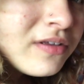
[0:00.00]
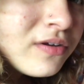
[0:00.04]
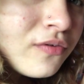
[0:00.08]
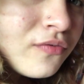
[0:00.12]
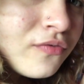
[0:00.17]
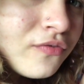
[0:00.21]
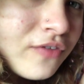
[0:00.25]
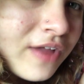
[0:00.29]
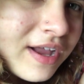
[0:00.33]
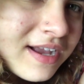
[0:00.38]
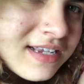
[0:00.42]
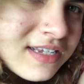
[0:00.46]
little
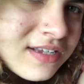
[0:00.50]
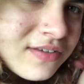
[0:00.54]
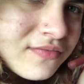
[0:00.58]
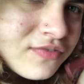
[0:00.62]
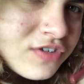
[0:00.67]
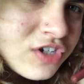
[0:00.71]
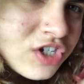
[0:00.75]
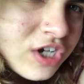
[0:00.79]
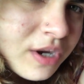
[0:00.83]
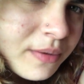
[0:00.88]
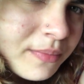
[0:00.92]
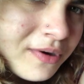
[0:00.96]
flecks of
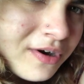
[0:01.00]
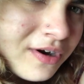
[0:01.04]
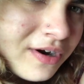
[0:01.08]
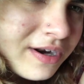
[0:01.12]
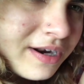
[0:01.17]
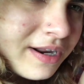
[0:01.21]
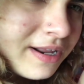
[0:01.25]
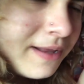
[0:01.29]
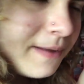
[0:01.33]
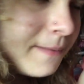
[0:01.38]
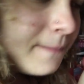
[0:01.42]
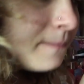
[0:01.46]
shimmer
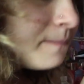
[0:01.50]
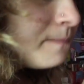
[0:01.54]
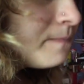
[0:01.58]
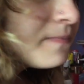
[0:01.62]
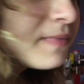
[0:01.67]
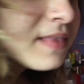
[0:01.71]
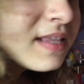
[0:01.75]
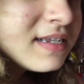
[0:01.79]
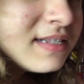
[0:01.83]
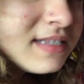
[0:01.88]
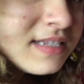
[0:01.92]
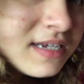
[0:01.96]
in it.
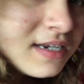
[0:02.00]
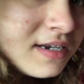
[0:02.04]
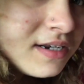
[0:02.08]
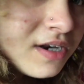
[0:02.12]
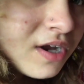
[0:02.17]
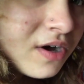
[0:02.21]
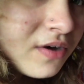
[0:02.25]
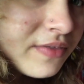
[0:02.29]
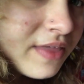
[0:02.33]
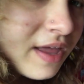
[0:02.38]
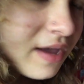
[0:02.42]
Didn't know